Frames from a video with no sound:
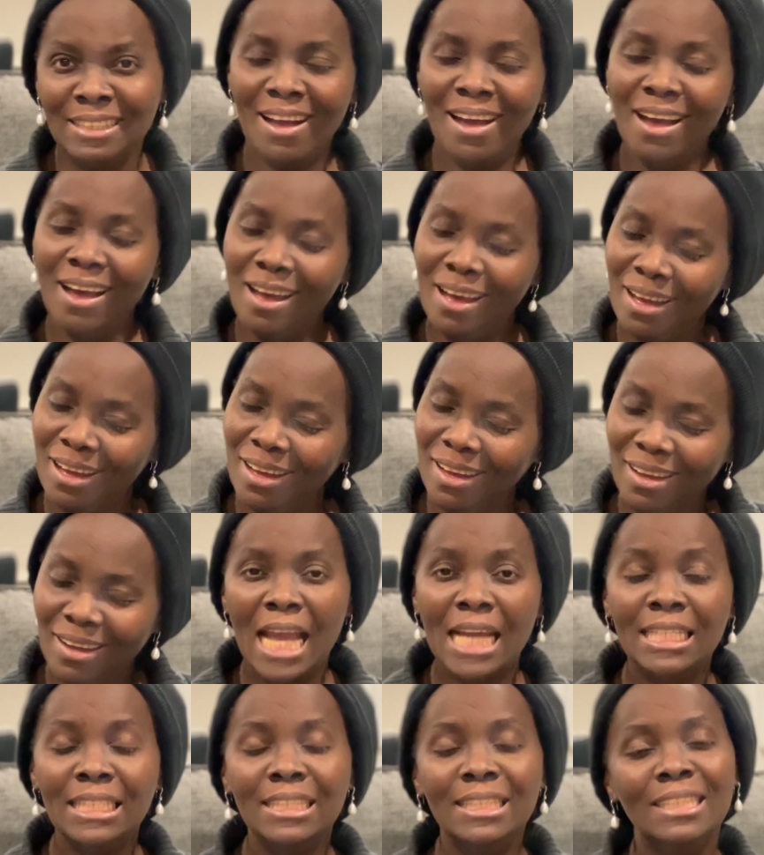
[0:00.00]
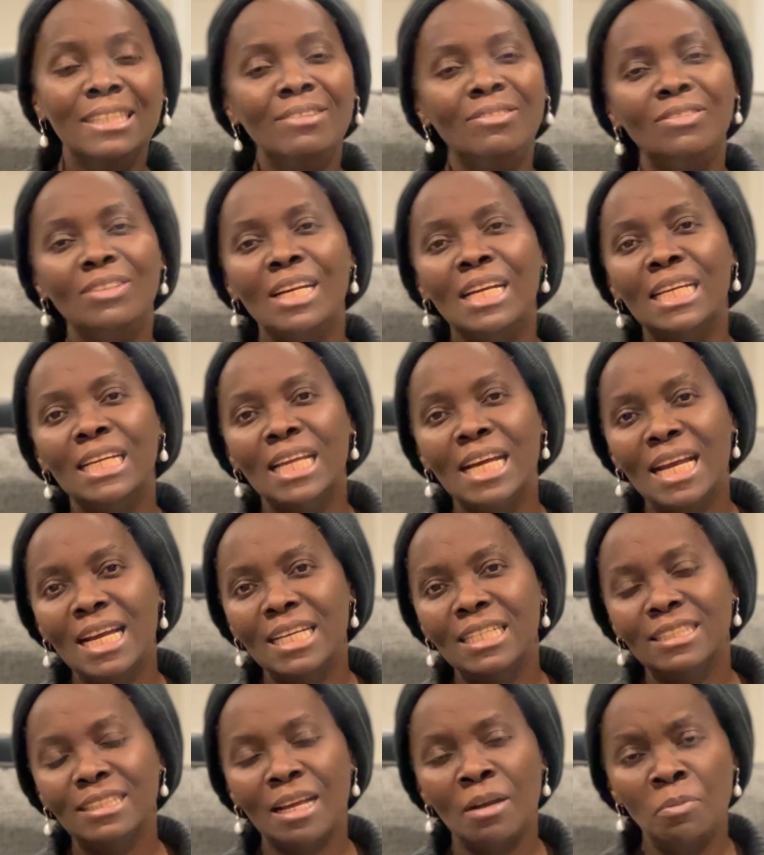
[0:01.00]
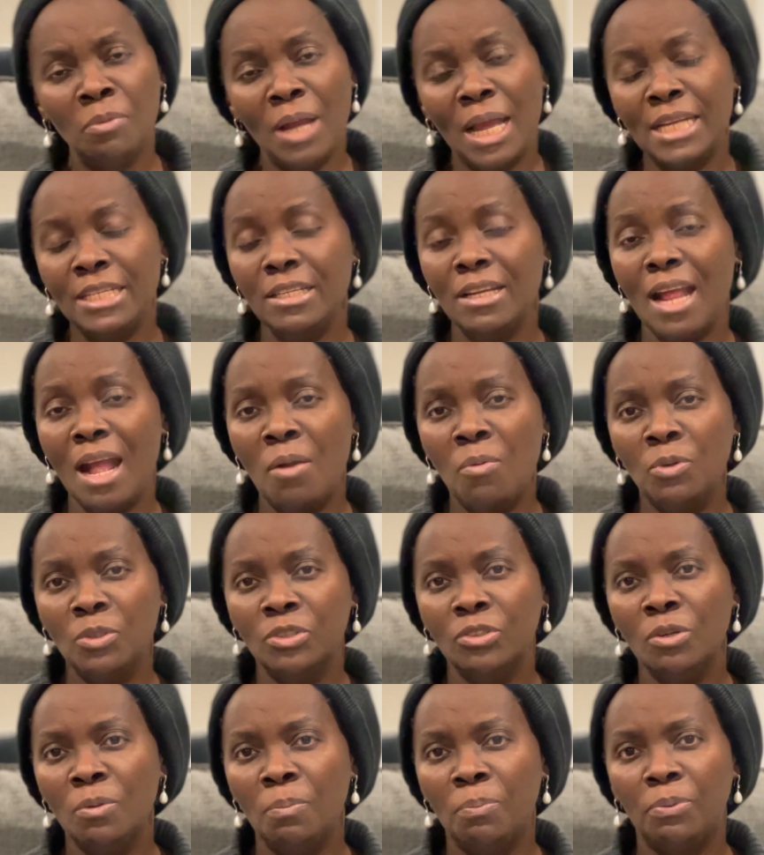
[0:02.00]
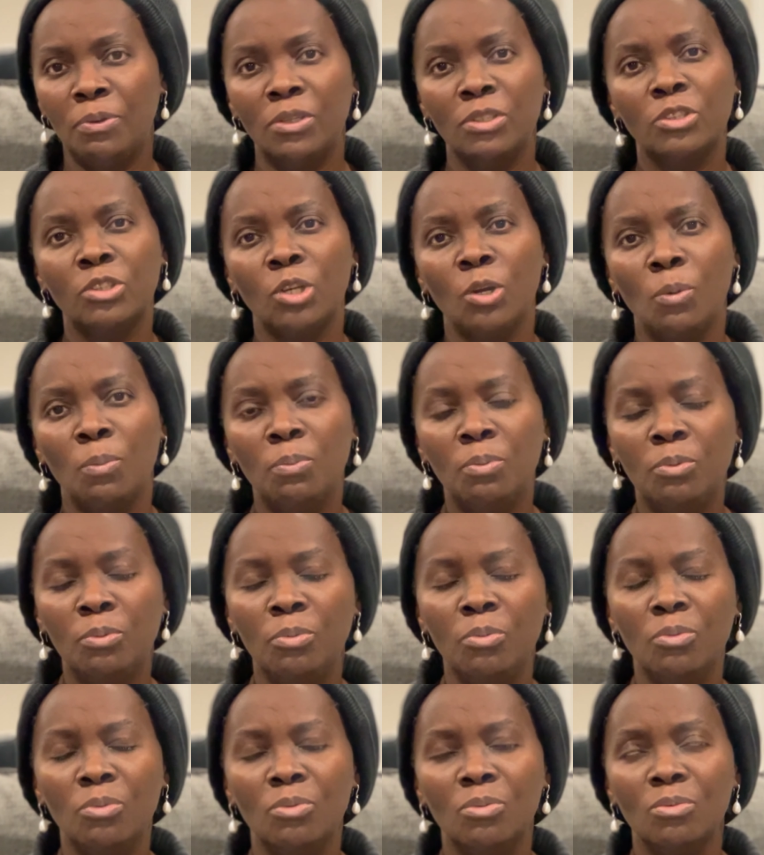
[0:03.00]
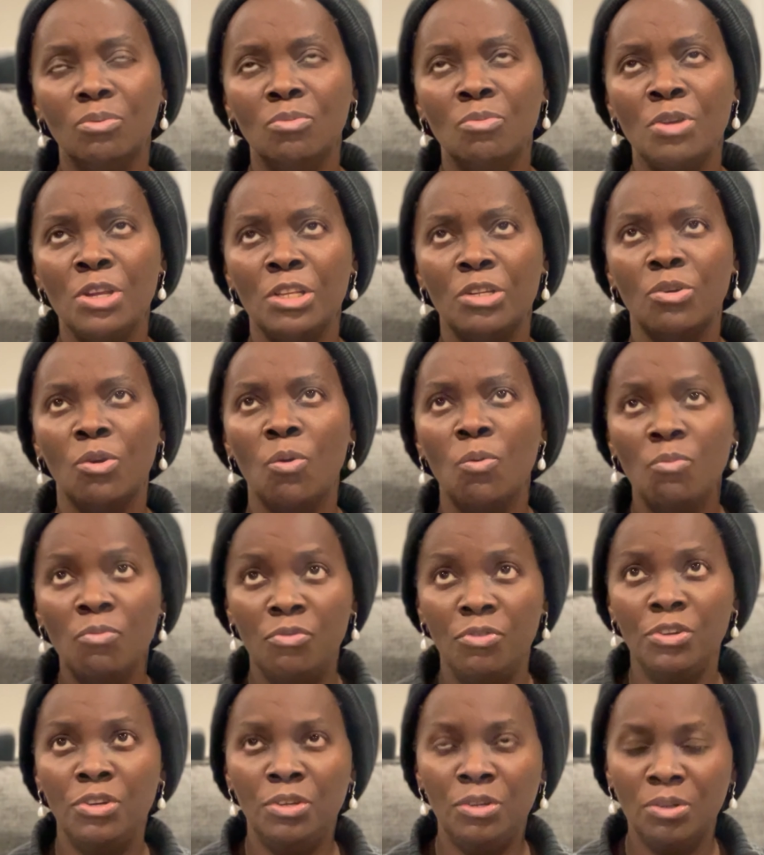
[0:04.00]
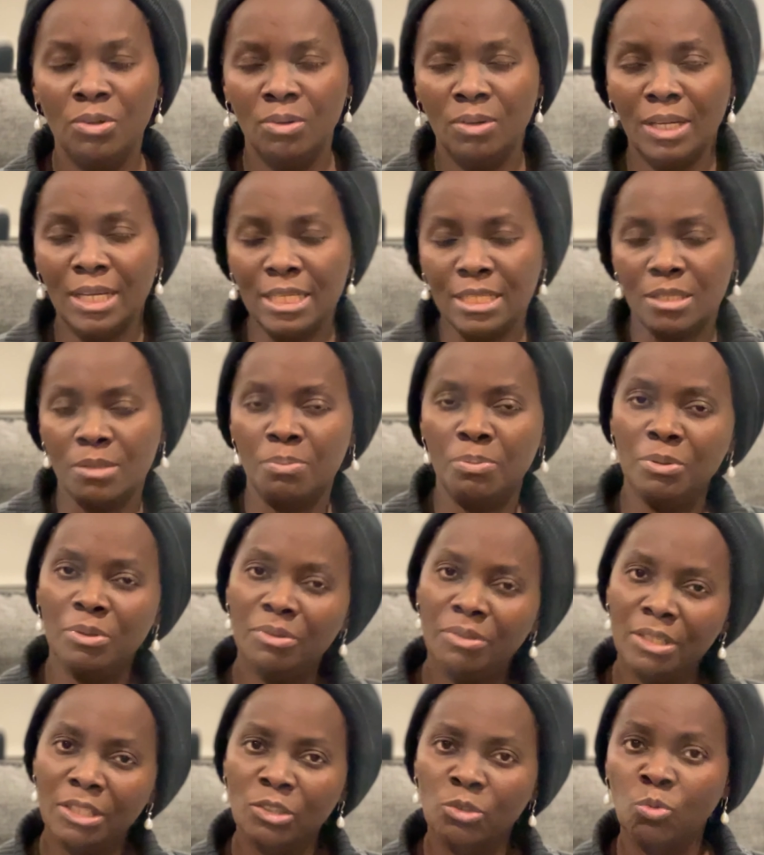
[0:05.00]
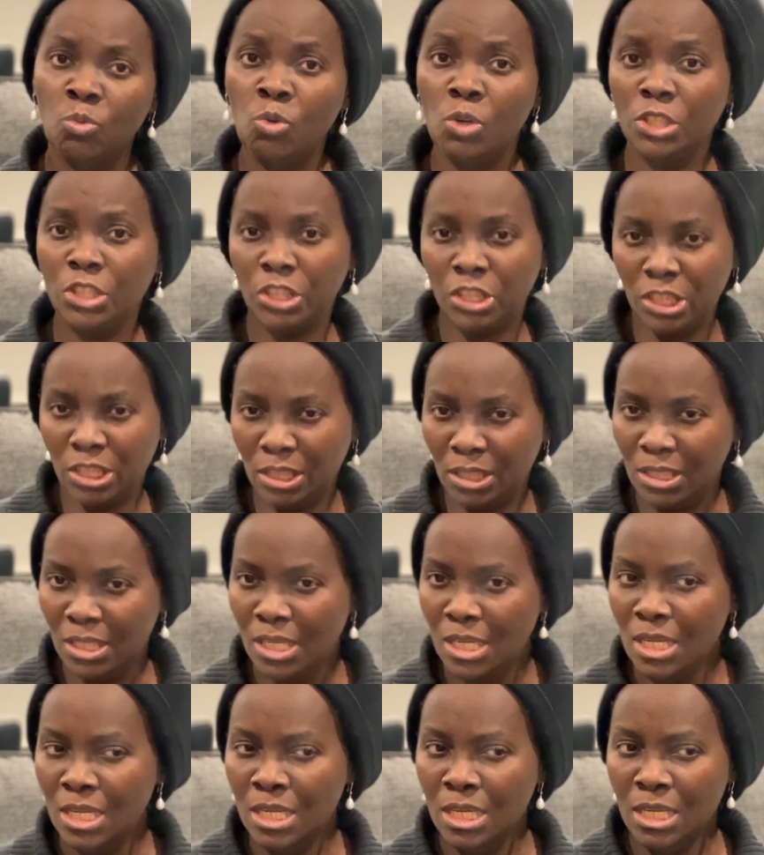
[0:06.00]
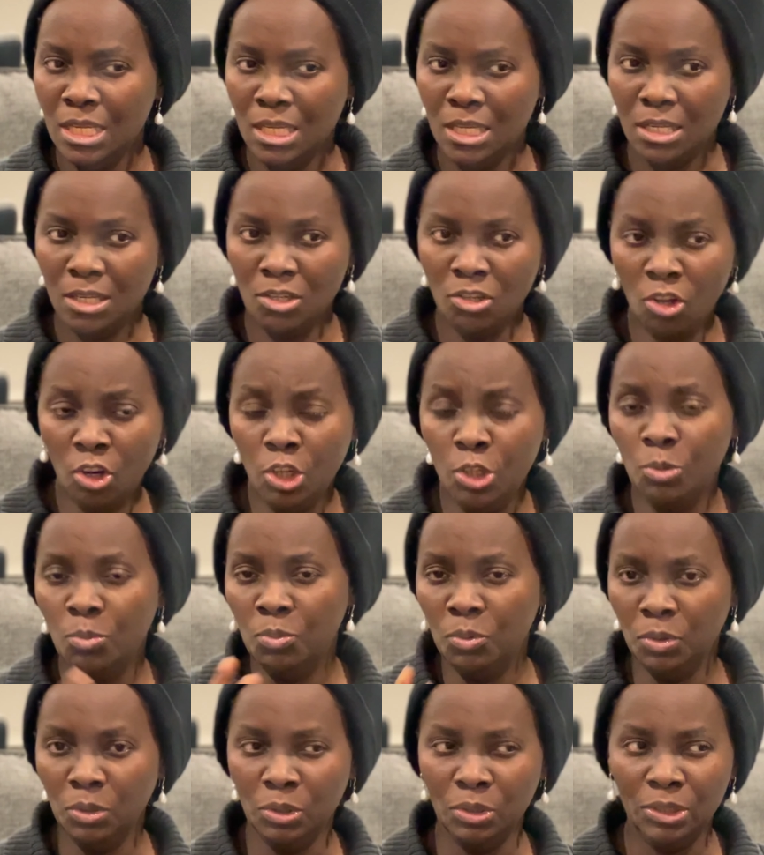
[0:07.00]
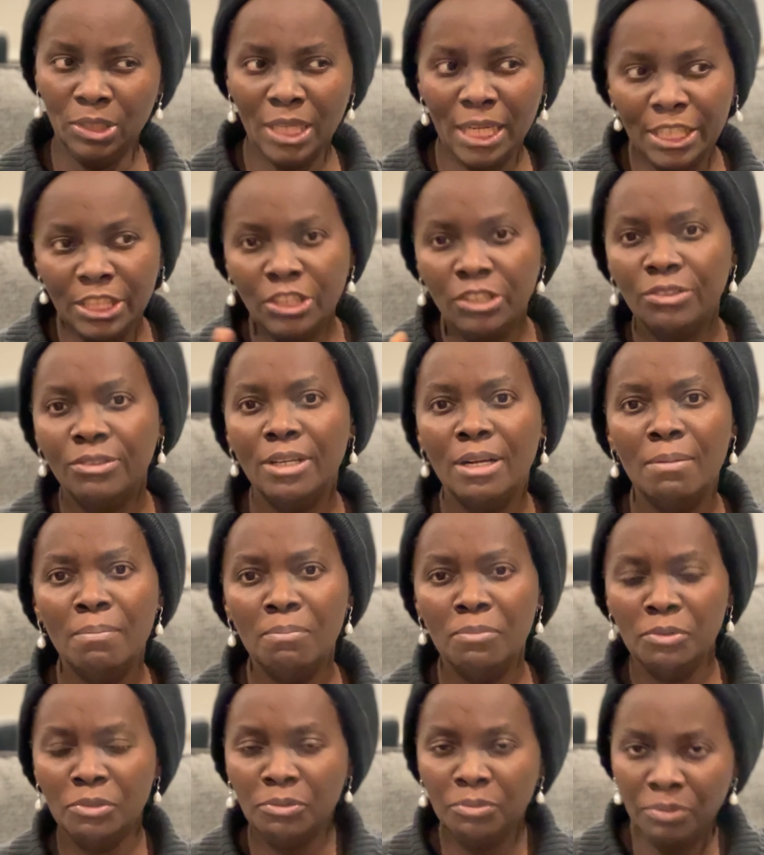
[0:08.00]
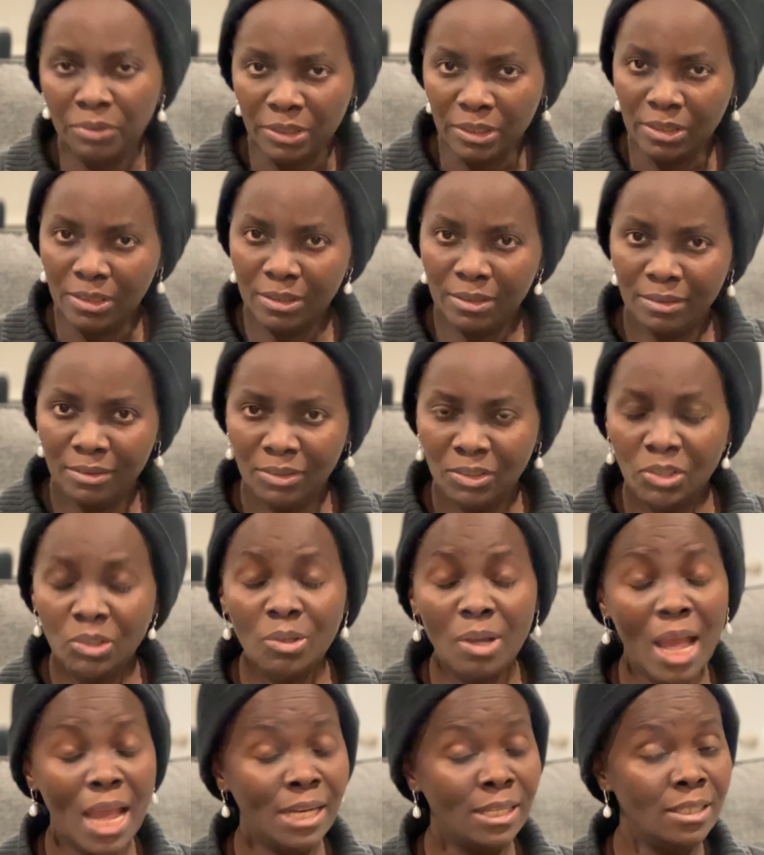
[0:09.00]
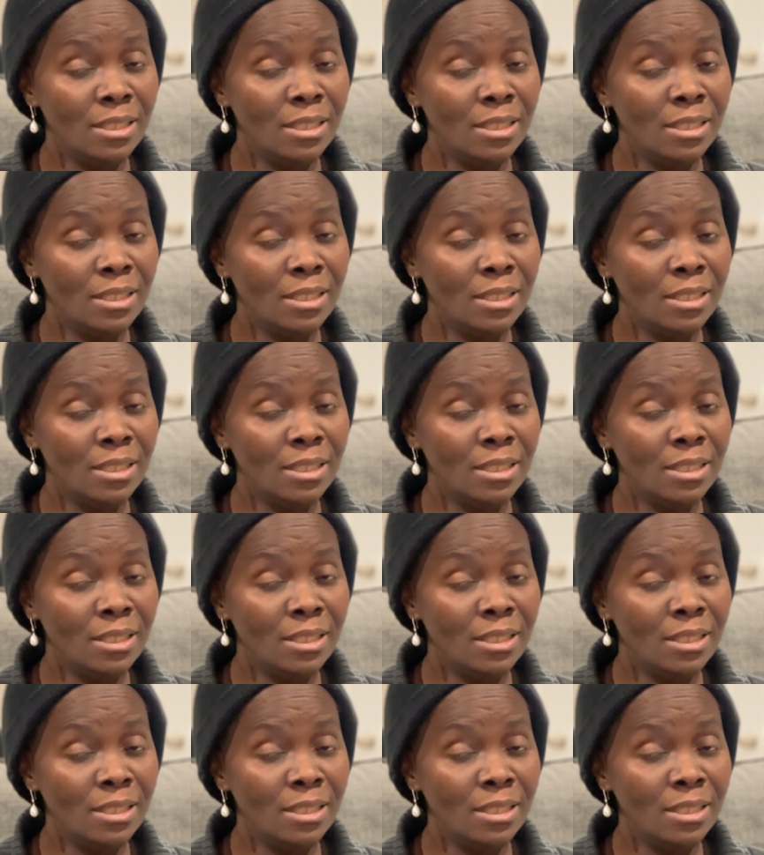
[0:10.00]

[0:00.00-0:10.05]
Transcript: Ah, oh, I didn't realize, I, I, did, I was not brought up with home video experience, watching Nollywood, Nigerian movie. So I